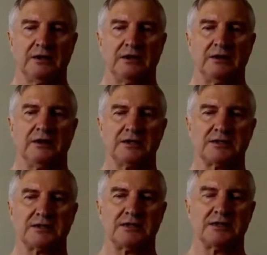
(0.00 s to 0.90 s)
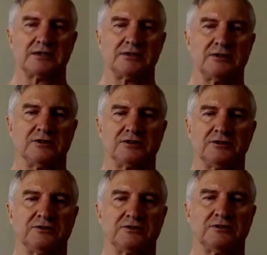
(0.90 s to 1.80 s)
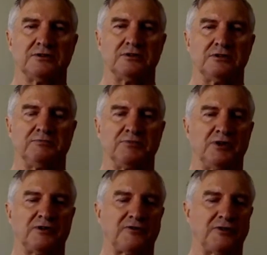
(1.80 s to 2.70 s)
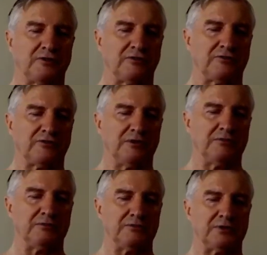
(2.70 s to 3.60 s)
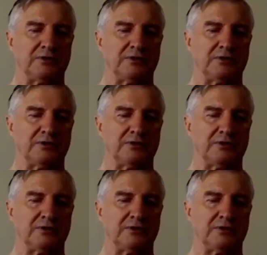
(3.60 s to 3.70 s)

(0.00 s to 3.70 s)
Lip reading: This is not due to the bird flu from